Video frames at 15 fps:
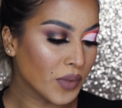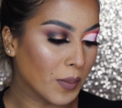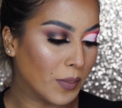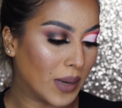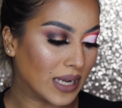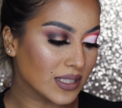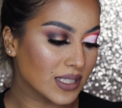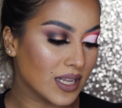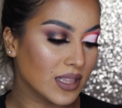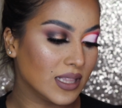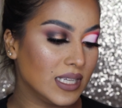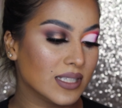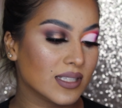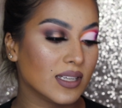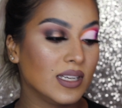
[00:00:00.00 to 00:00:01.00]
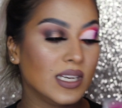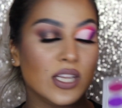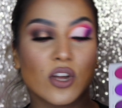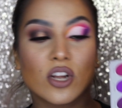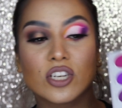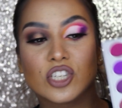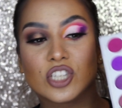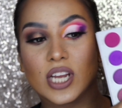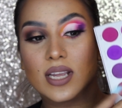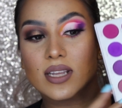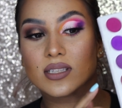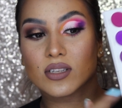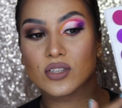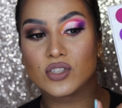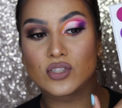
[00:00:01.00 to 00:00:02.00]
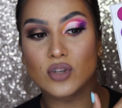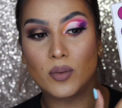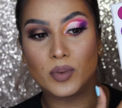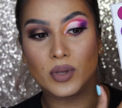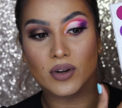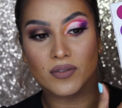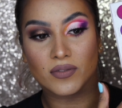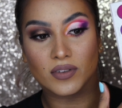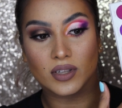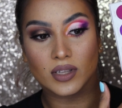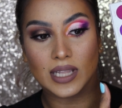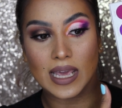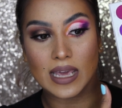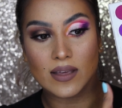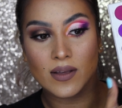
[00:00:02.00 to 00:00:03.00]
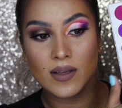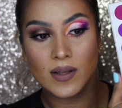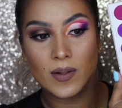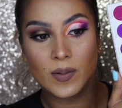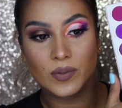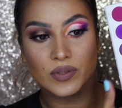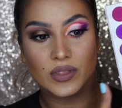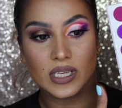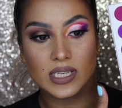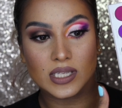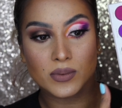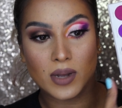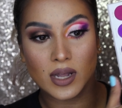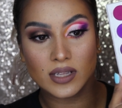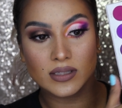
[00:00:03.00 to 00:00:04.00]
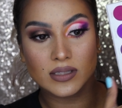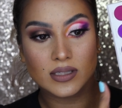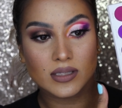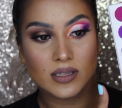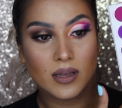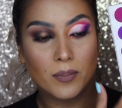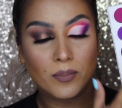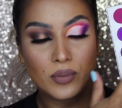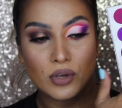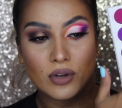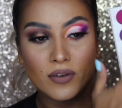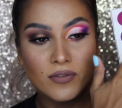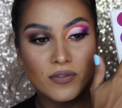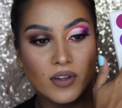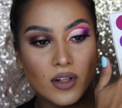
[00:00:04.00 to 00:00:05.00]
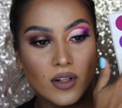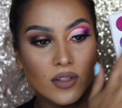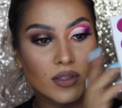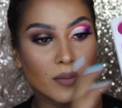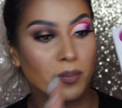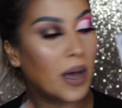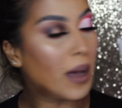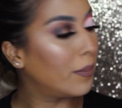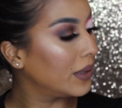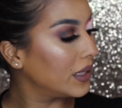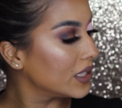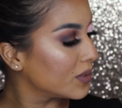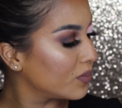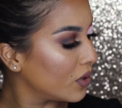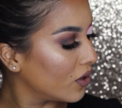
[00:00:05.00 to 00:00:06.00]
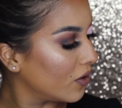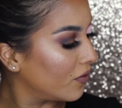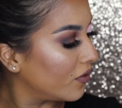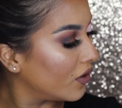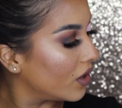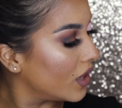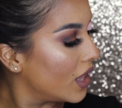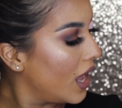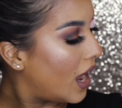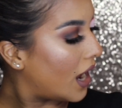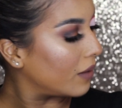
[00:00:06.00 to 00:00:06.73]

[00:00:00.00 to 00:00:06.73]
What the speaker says: But these neon shades are so beautiful. Like these ones, beautiful. The purple is beautiful.